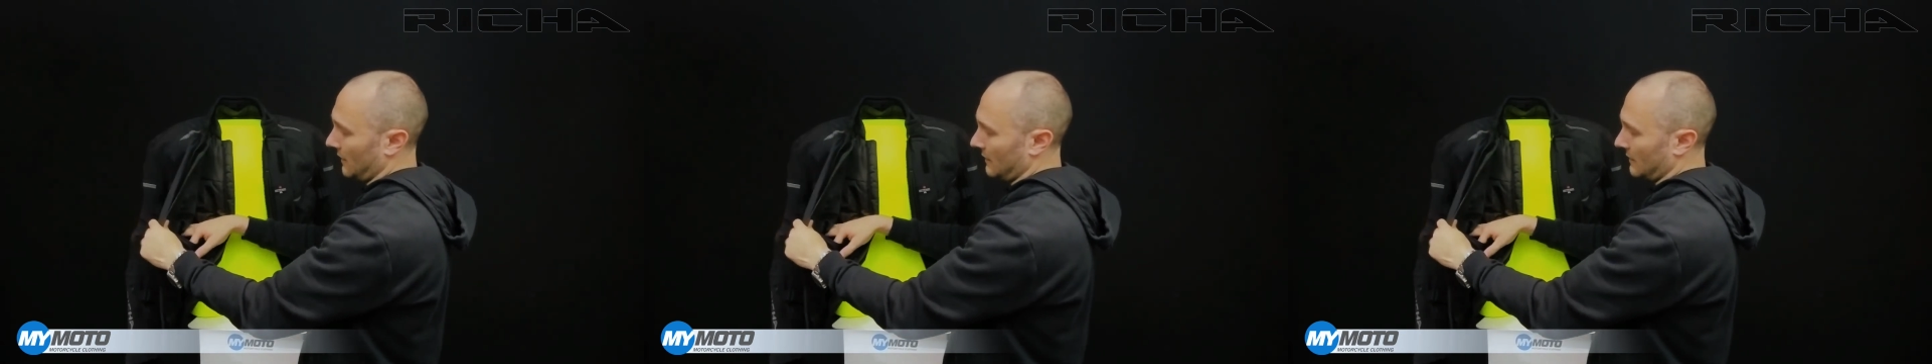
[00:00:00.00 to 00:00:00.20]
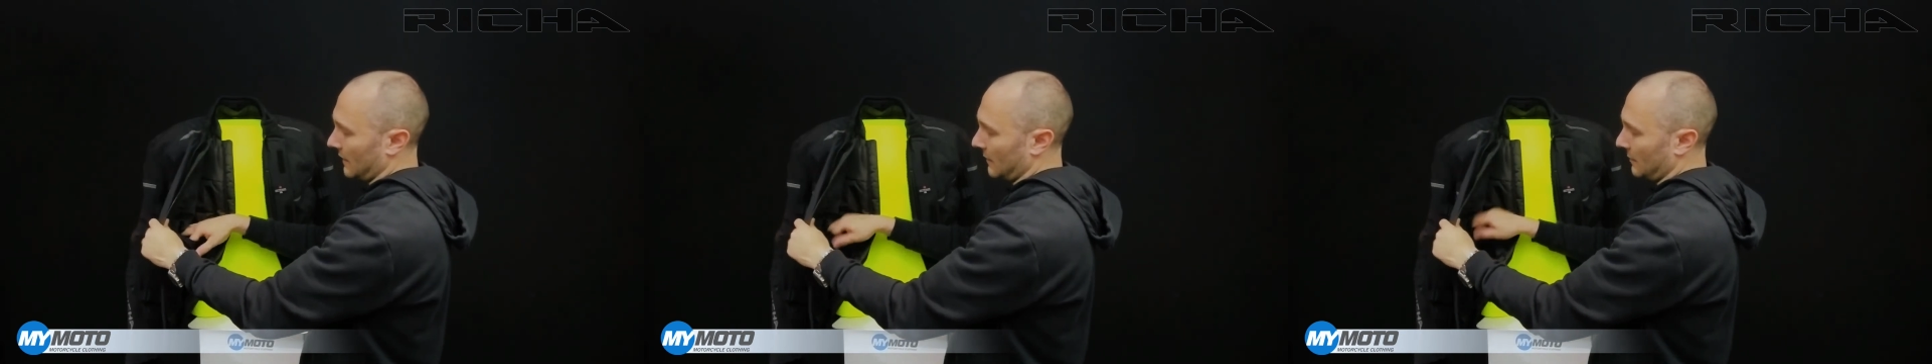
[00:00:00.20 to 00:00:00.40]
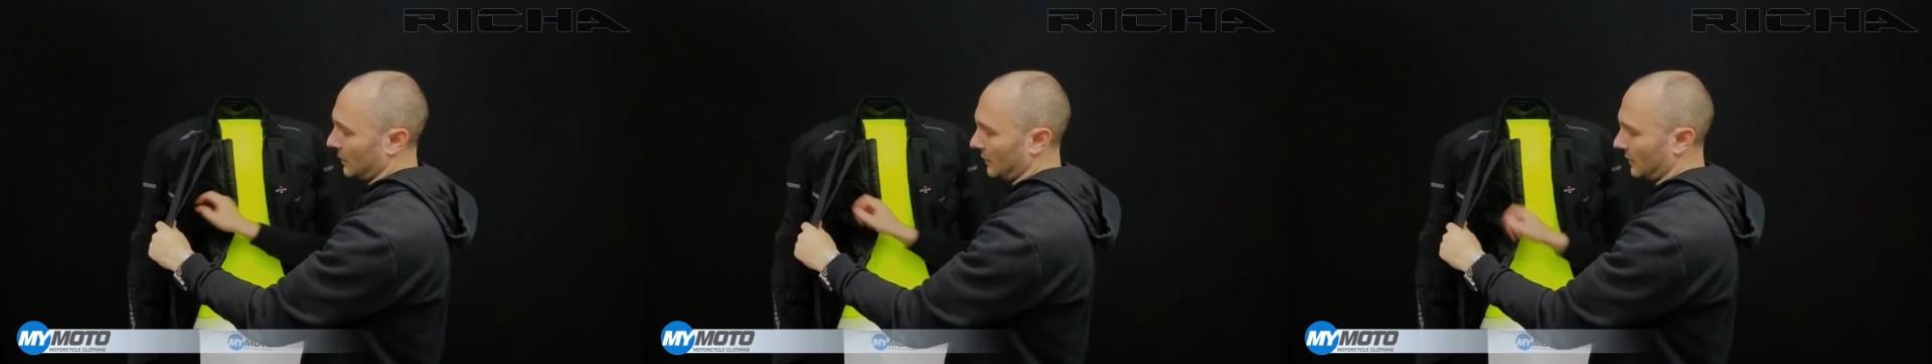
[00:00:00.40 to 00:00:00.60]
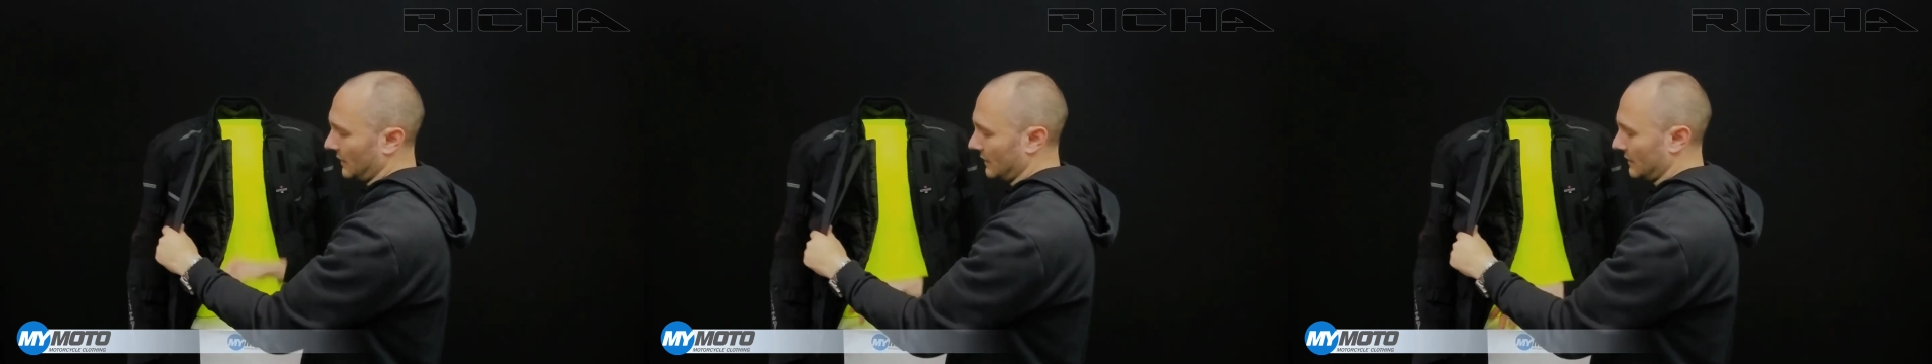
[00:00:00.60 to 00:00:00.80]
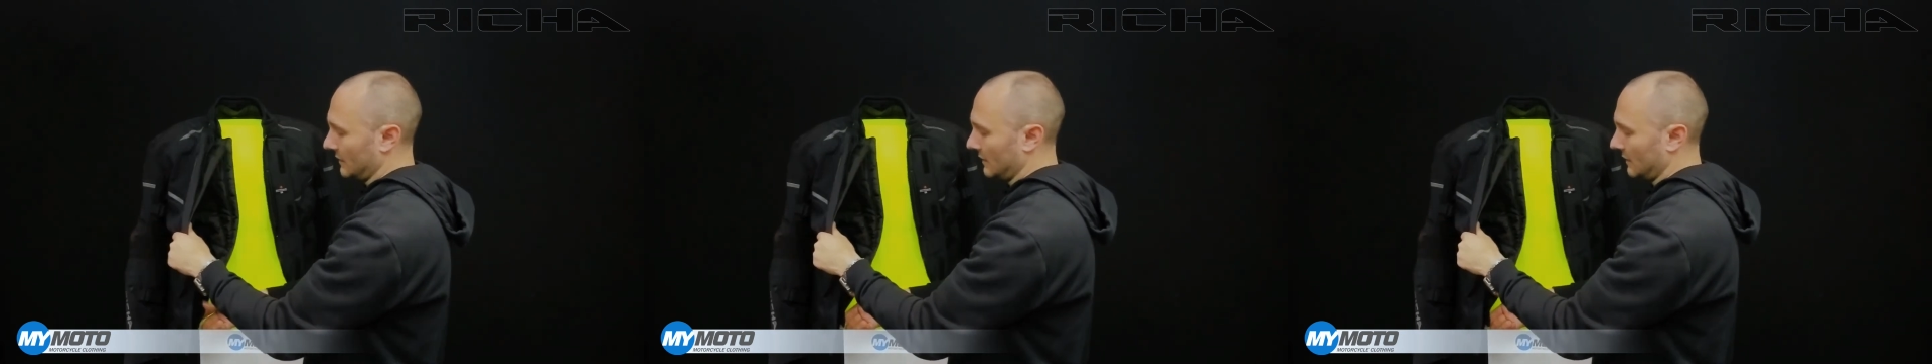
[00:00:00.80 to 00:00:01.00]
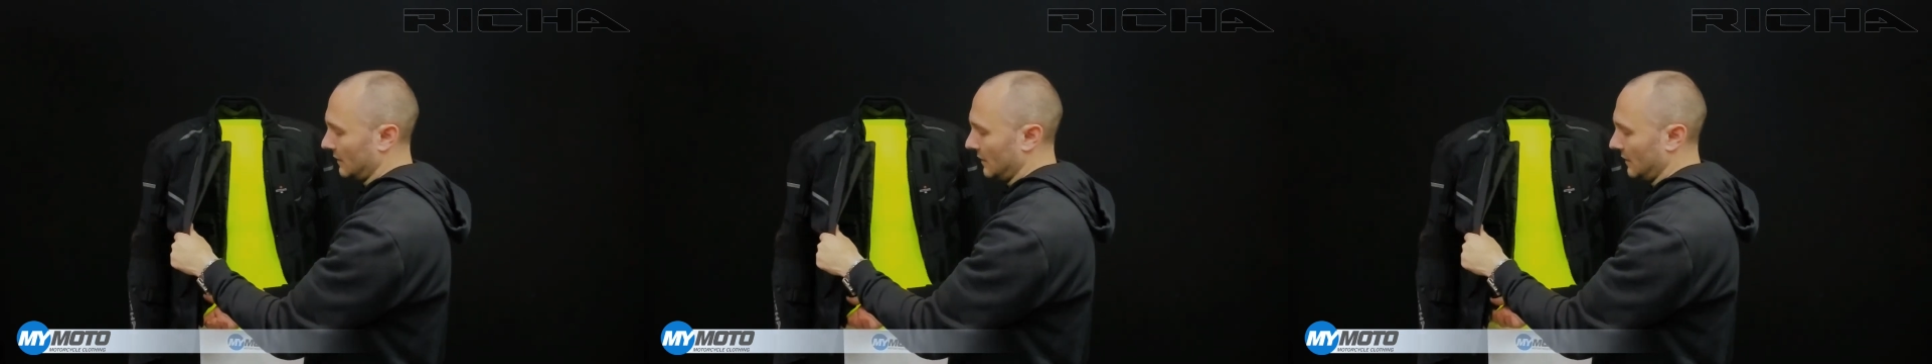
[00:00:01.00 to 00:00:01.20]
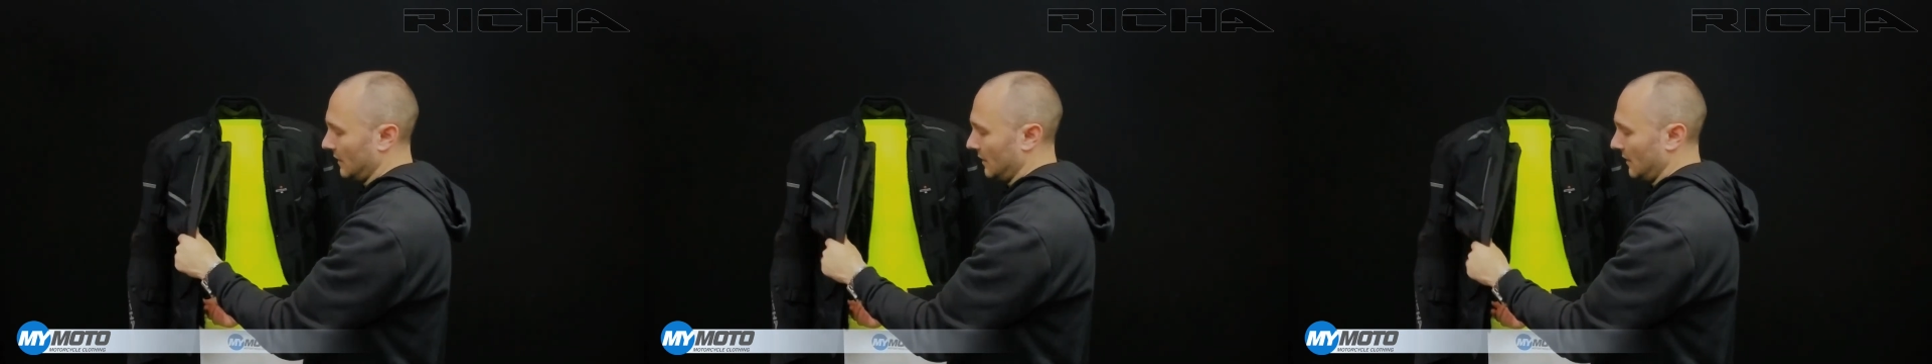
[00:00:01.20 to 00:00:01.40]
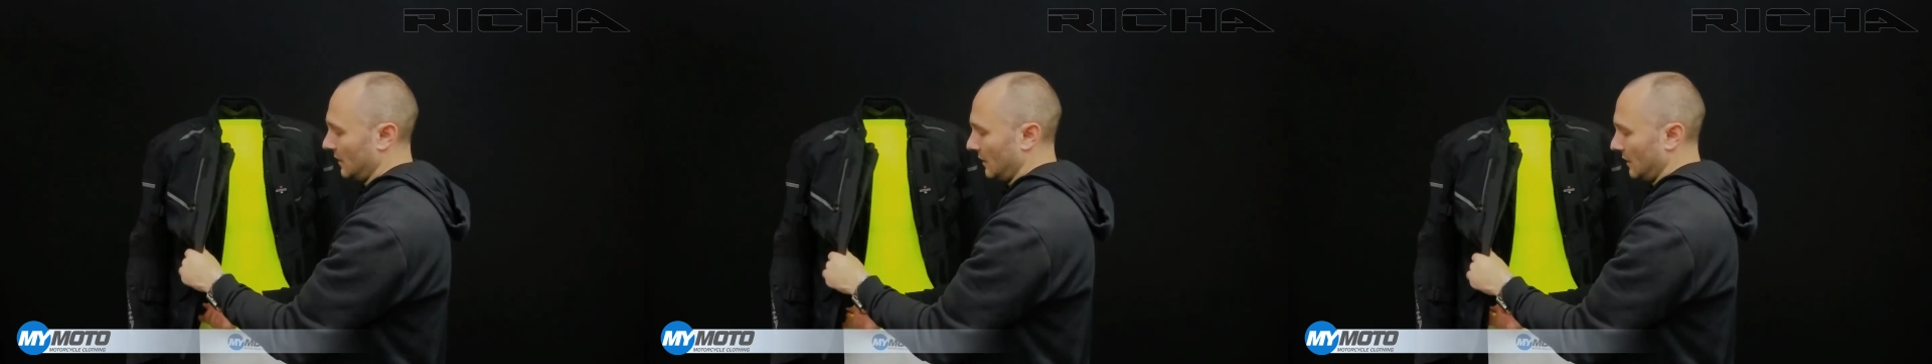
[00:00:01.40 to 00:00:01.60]
inside pockets
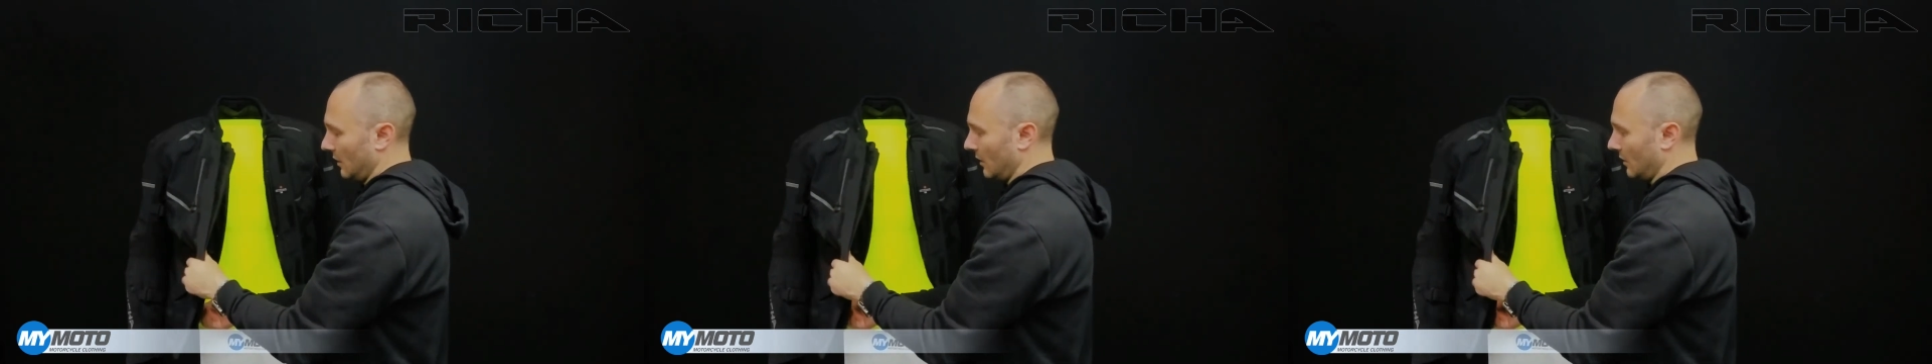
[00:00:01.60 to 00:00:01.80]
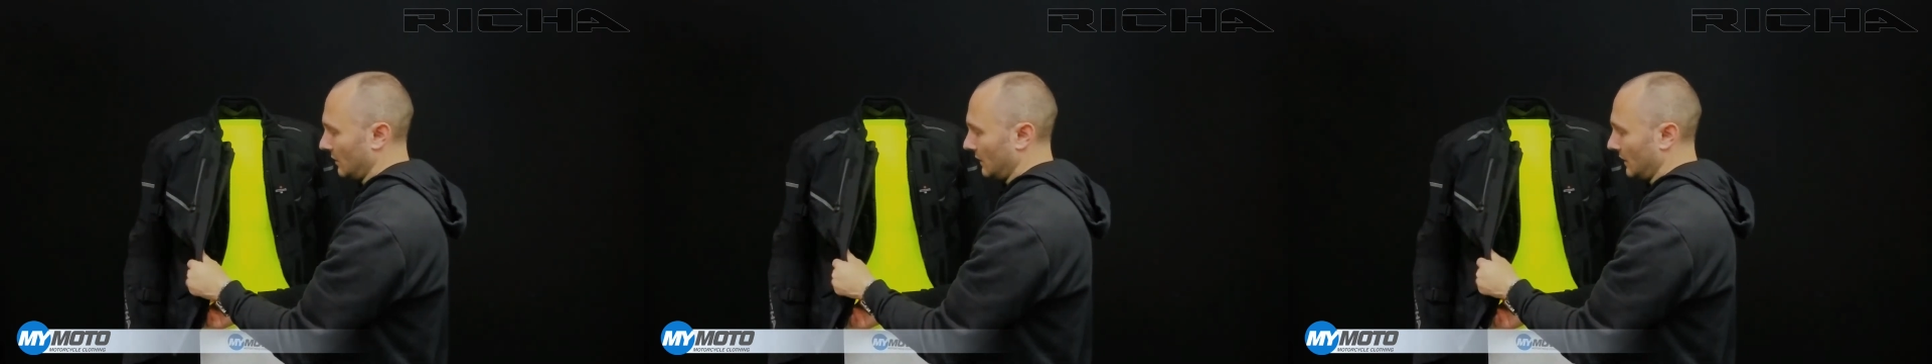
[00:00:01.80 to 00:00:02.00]
on